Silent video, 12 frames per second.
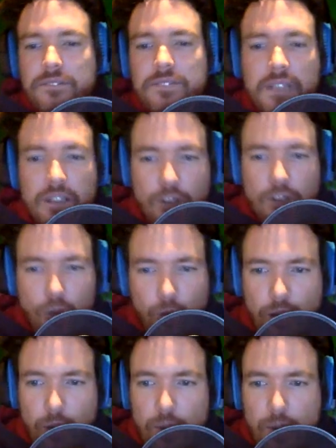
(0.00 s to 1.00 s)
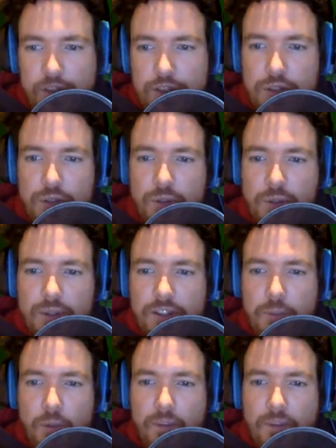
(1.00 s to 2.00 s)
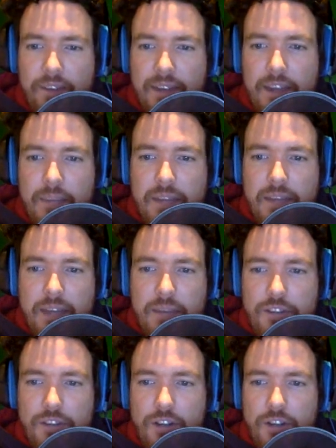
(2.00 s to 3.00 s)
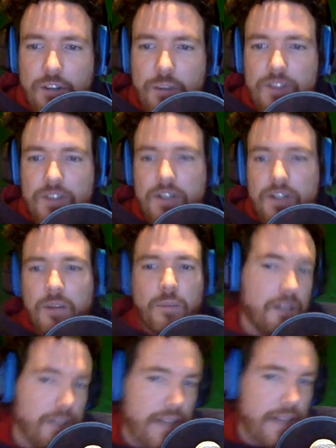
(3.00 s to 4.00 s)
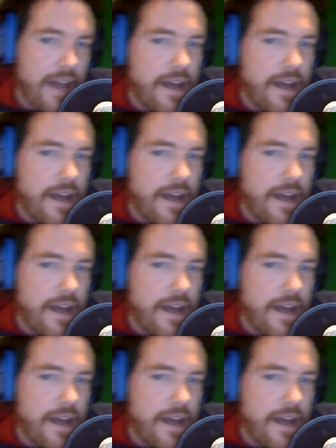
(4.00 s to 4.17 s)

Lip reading: Goldheart wants to explore the game. Gaming Sloth wants an Umbrella Lab.